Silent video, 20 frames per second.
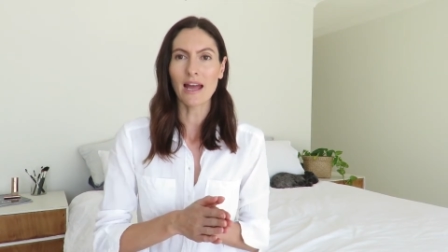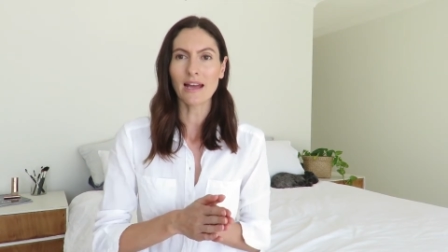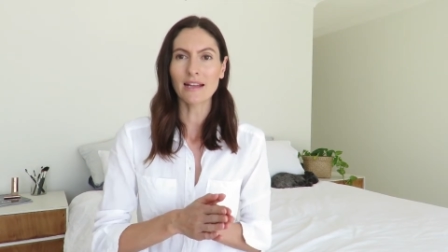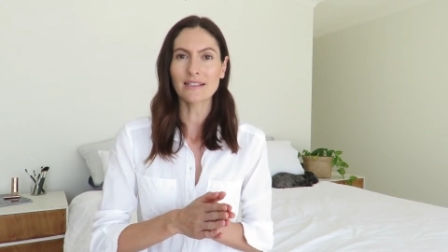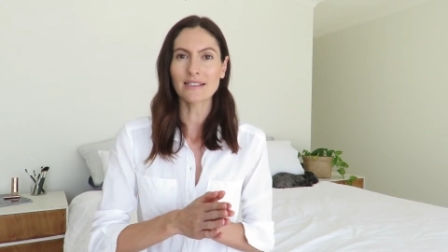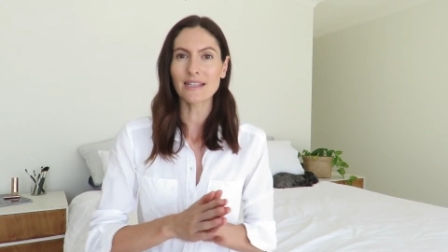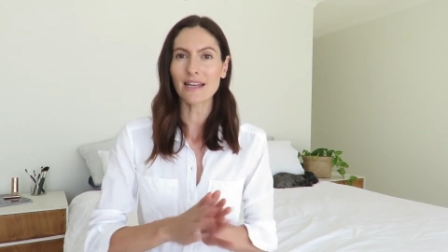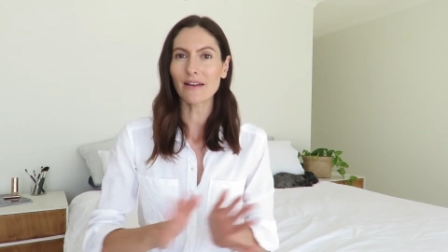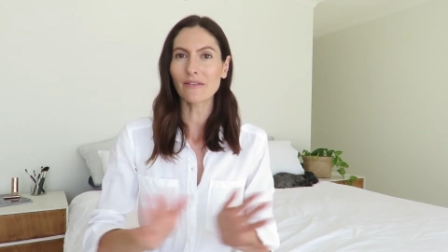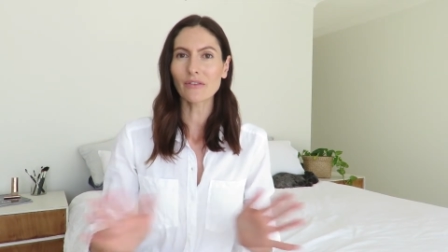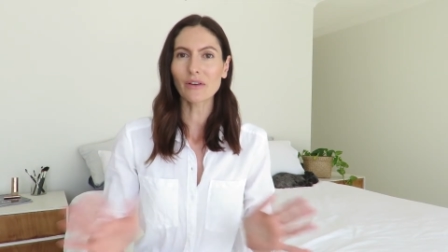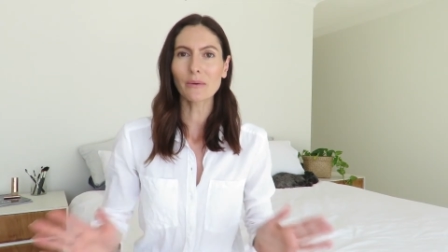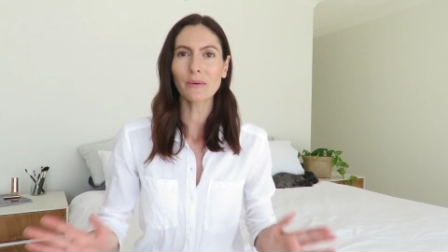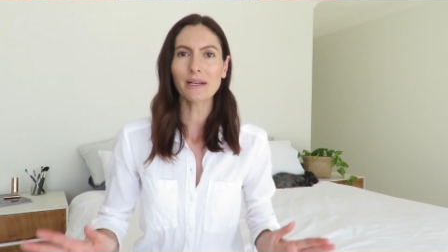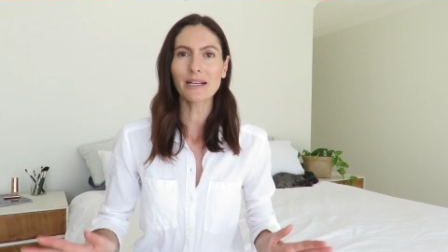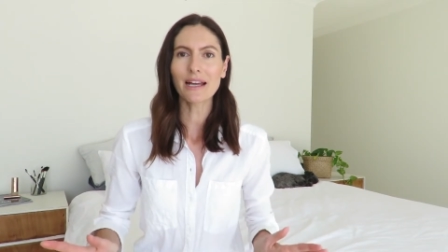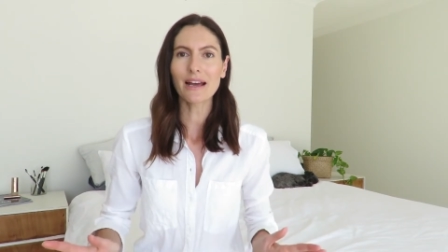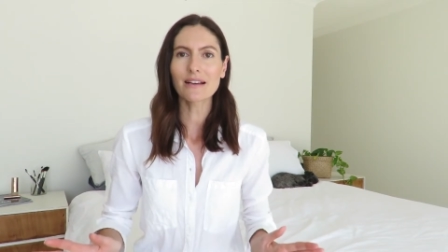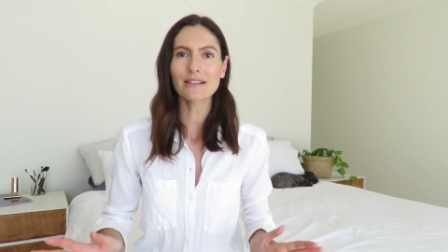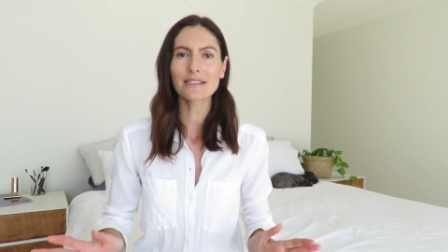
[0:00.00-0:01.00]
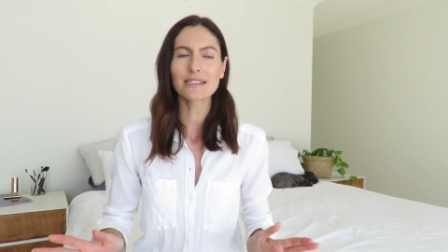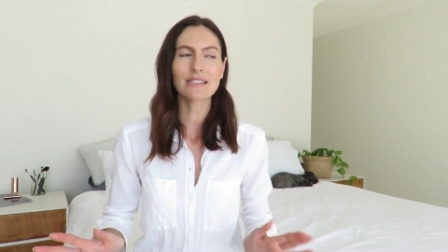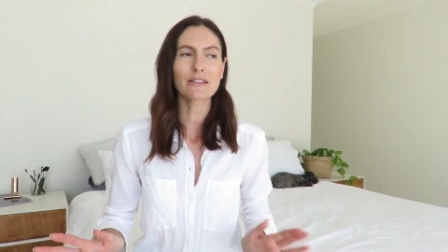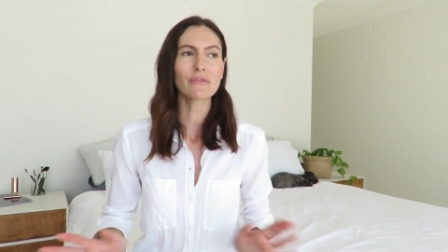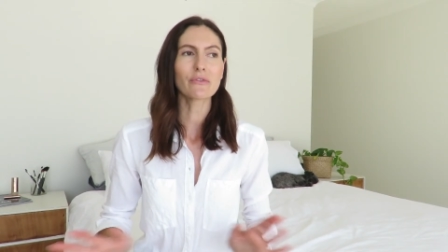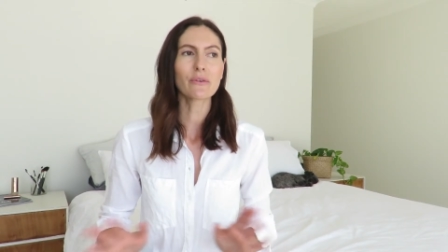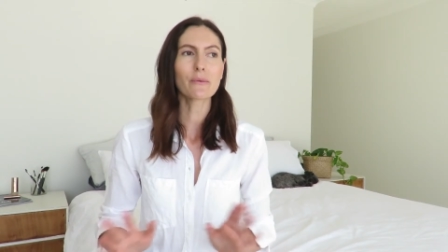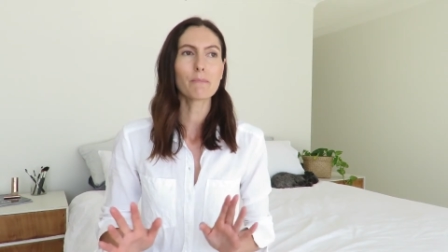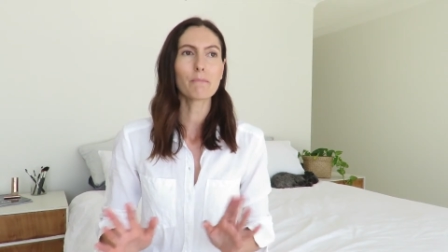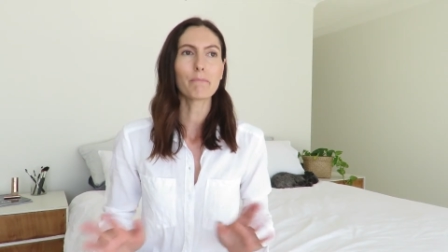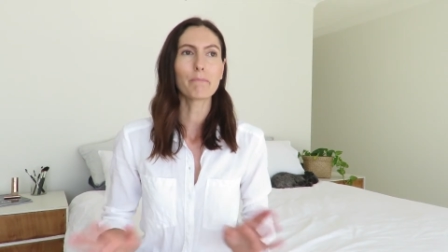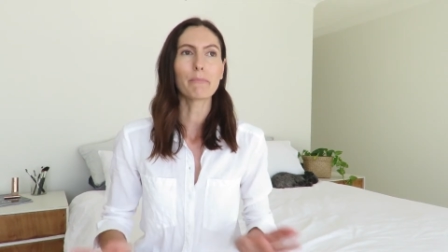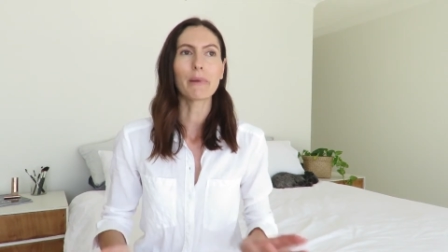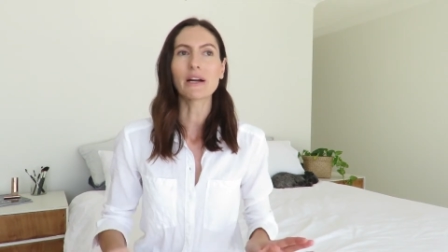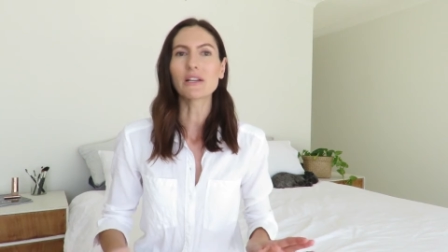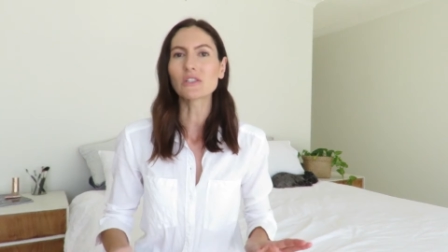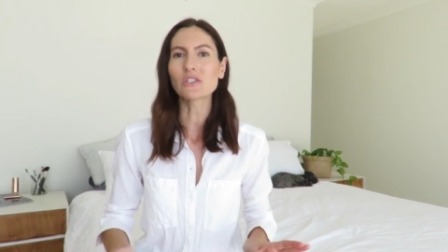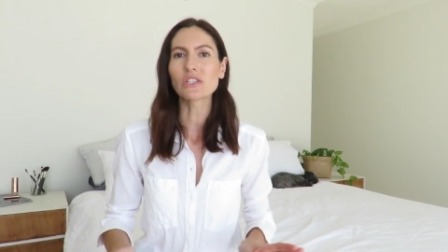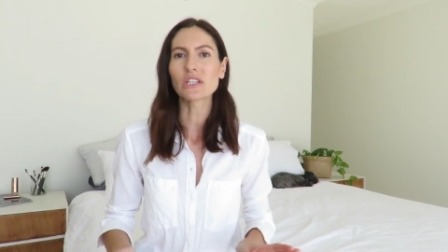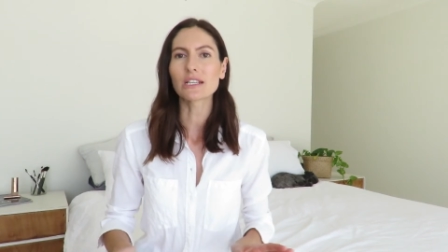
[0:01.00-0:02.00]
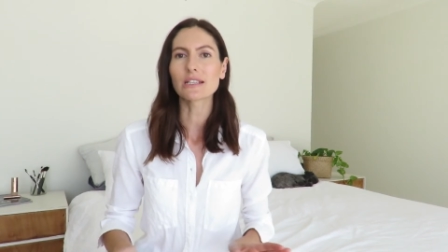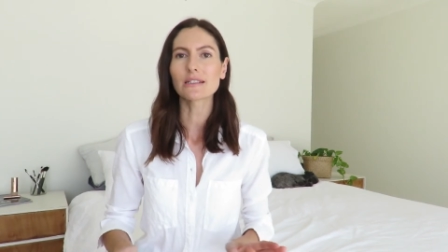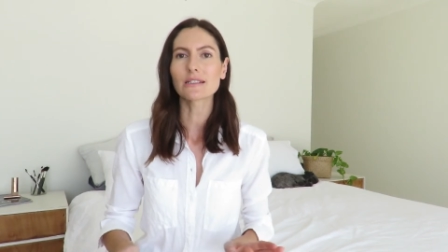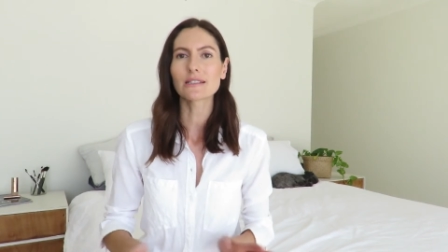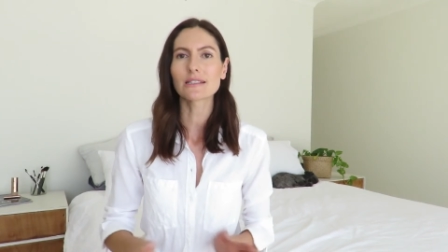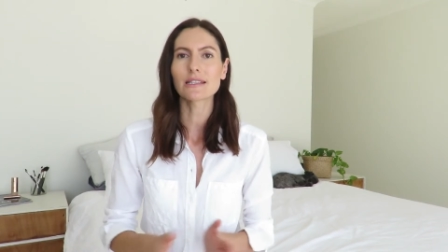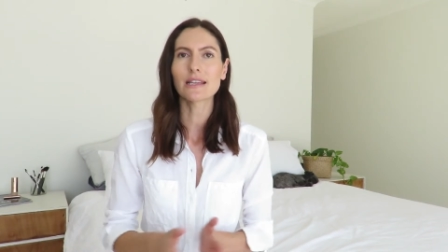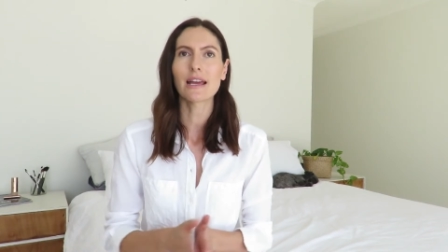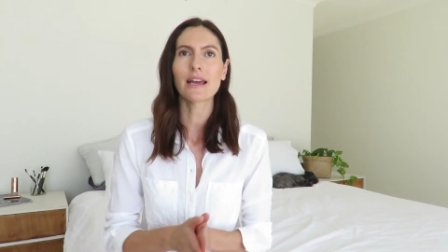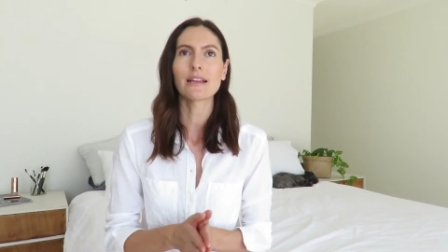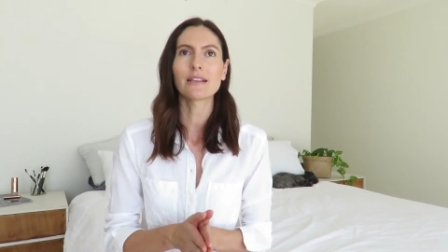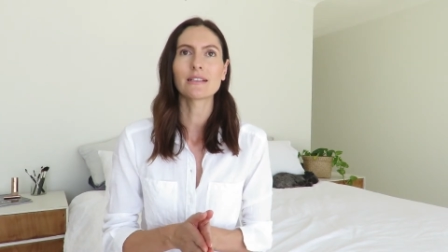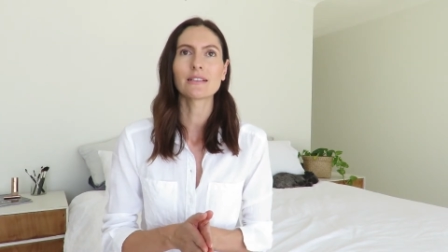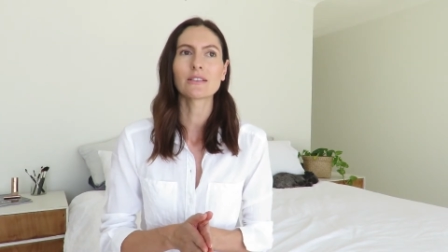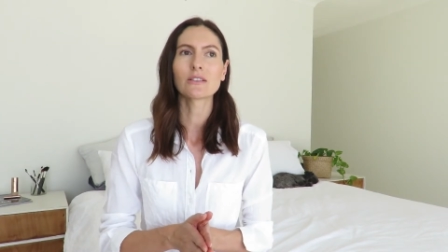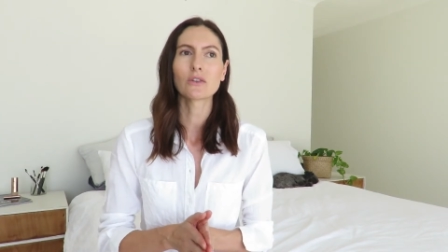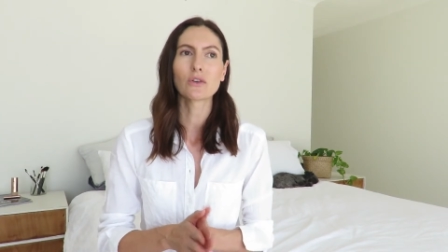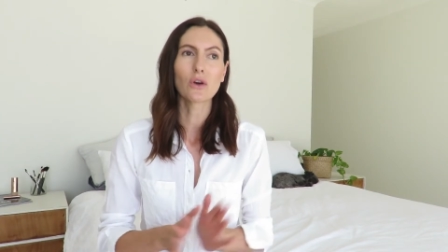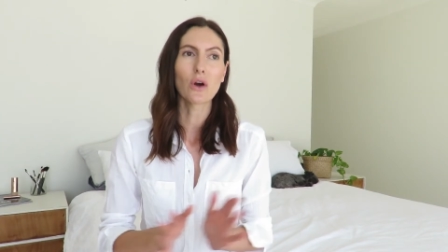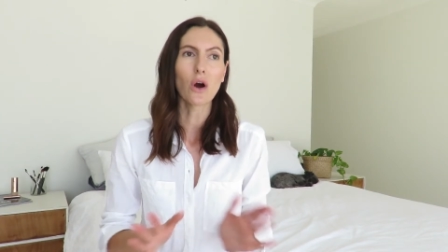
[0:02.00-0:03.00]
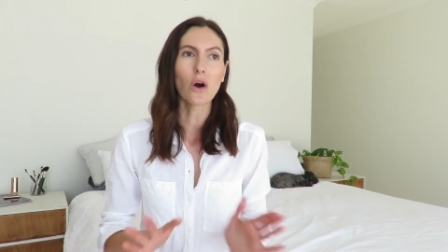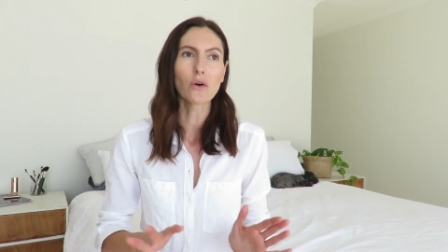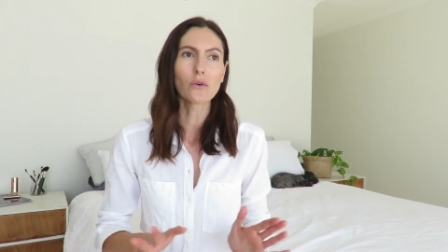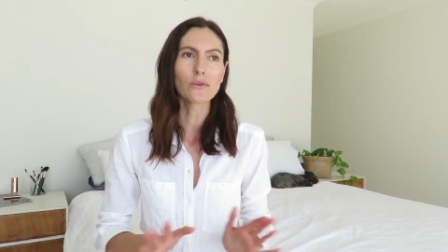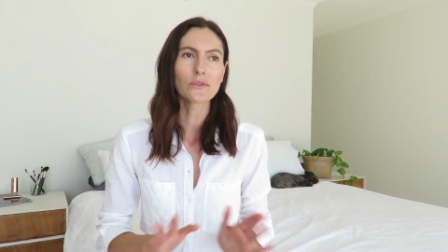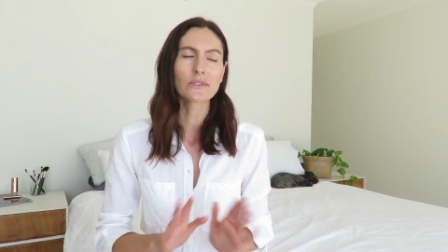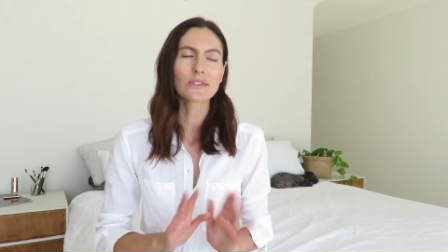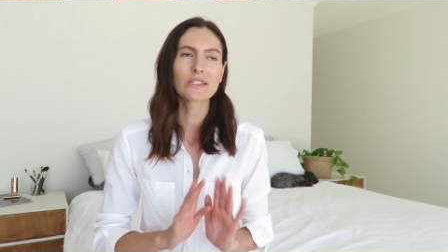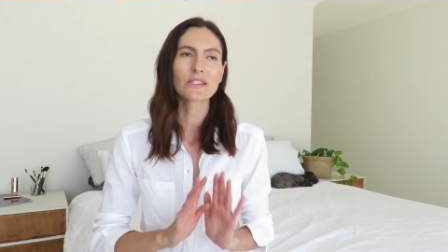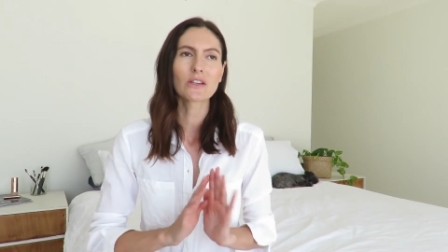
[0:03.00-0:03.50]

And everyone has different budgets and goals.